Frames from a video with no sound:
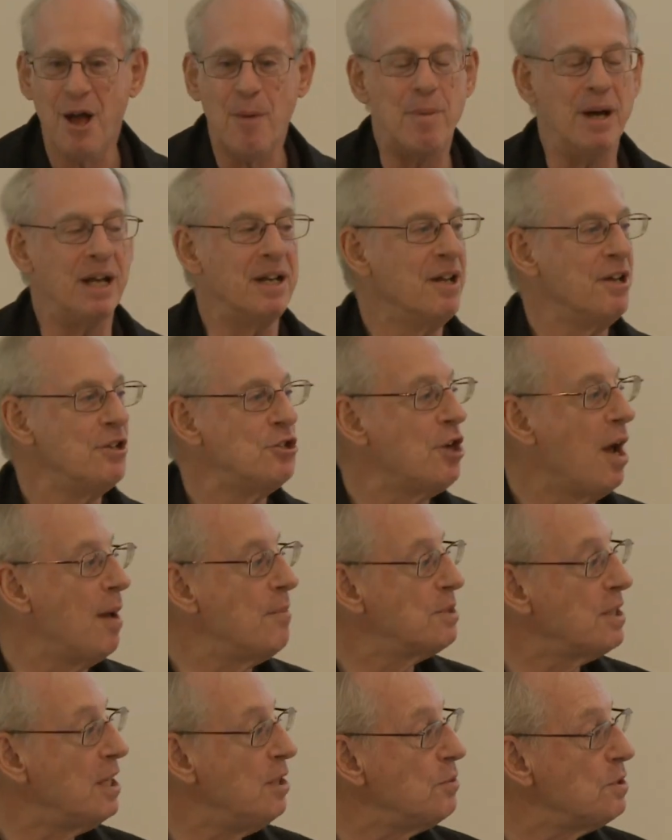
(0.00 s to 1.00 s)
But
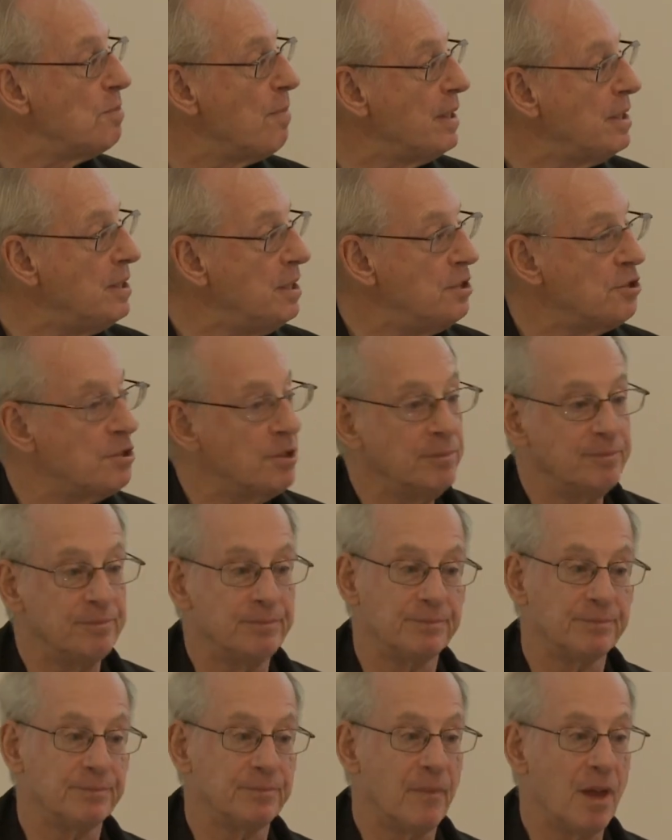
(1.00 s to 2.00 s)
Chomsky was my teacher.
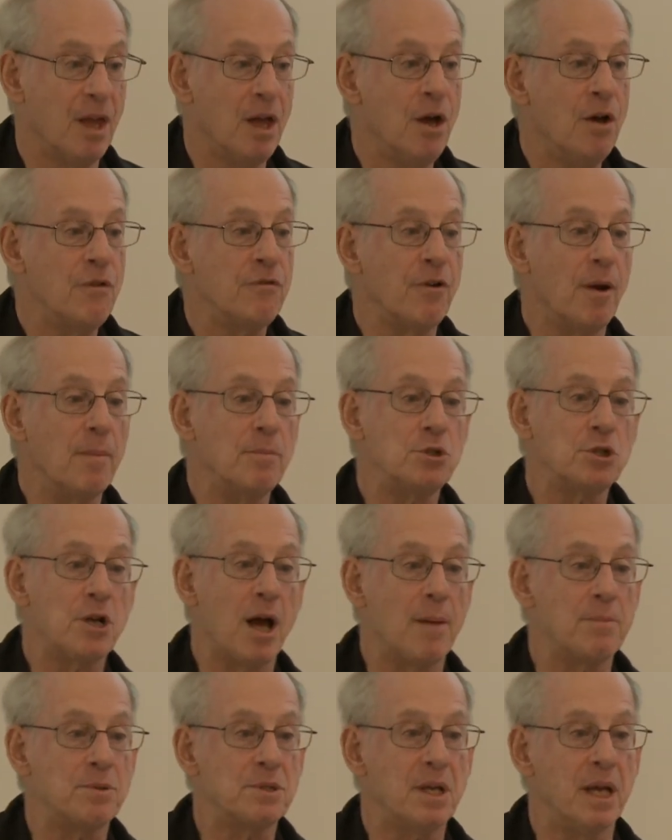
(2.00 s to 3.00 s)
From
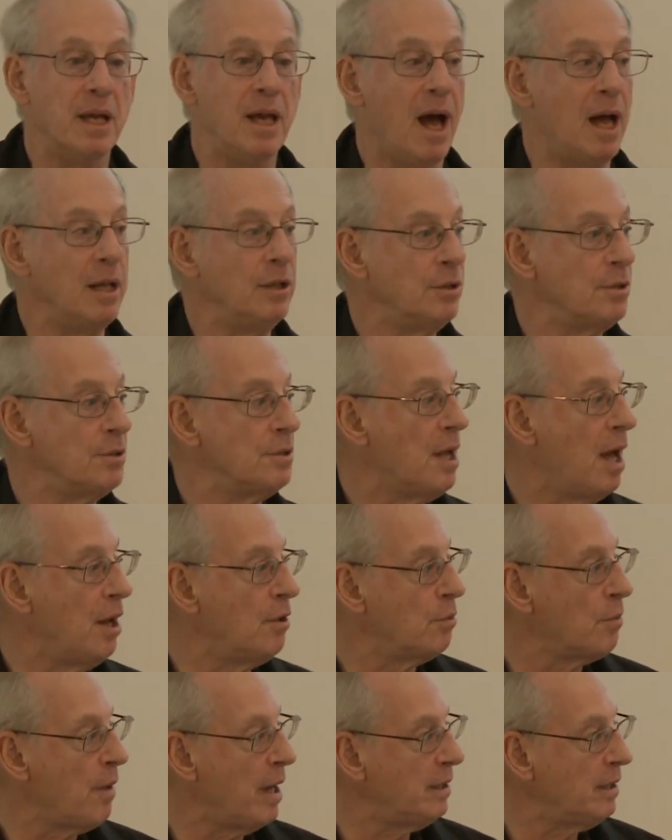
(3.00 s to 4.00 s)
Chomsky, I learned how
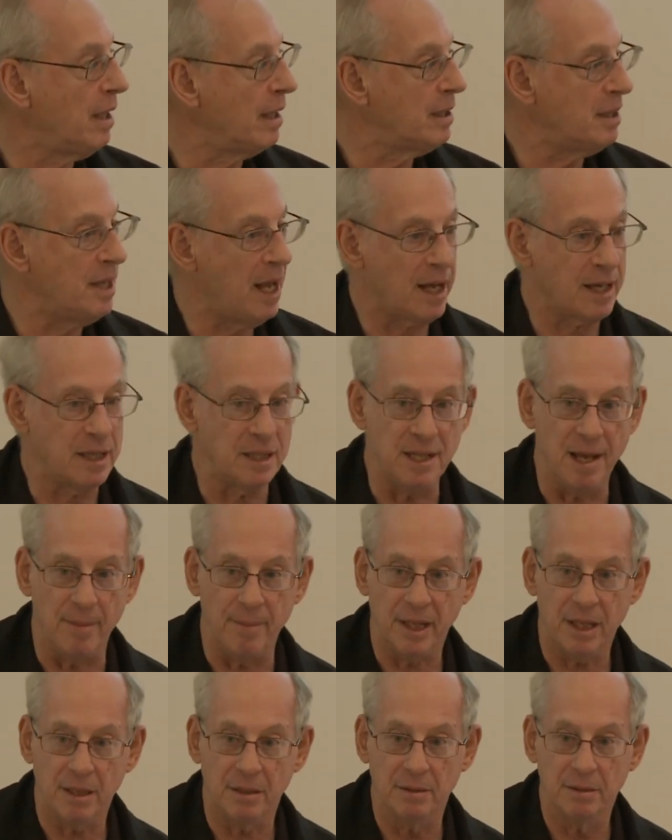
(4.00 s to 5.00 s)
to write like an
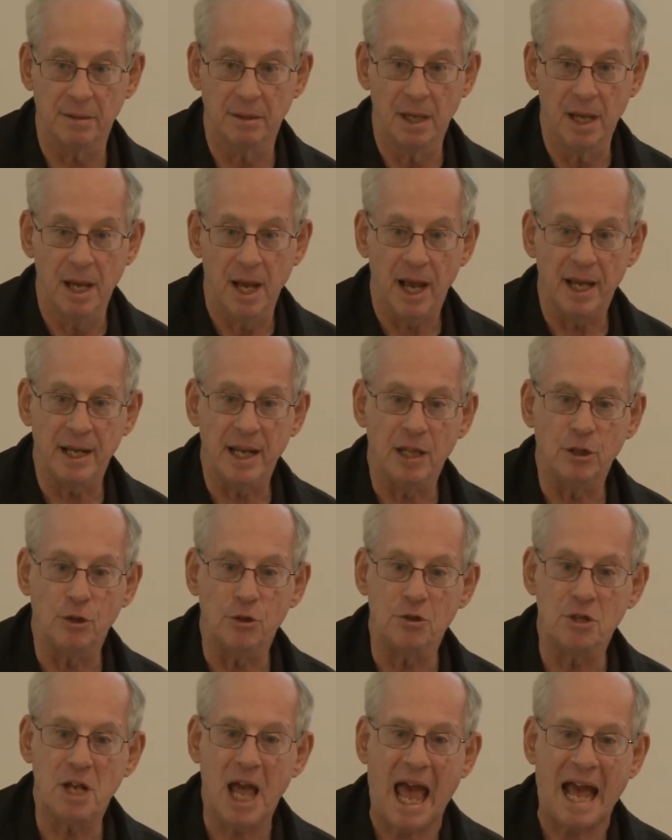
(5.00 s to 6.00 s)
academic, and I
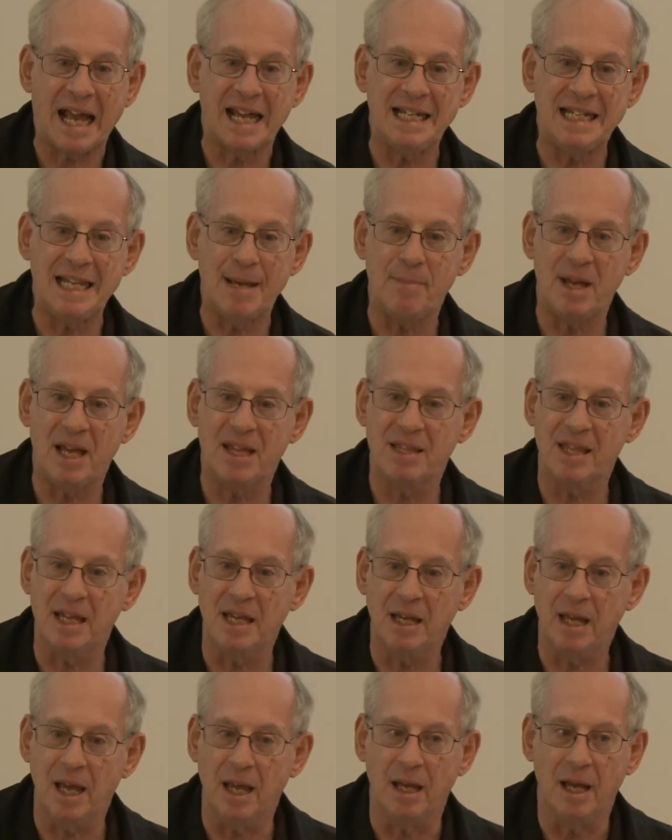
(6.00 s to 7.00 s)
learned academic
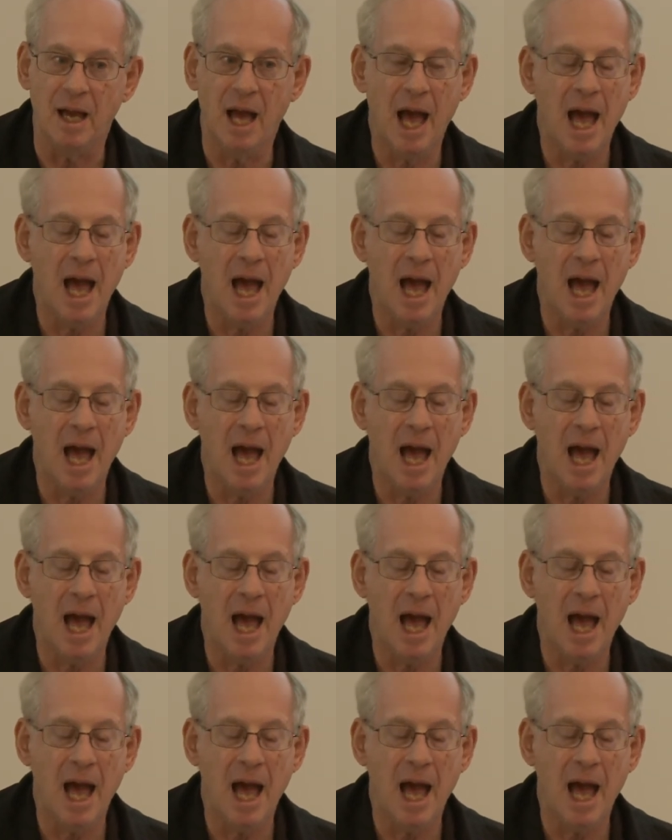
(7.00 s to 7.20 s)
thinking.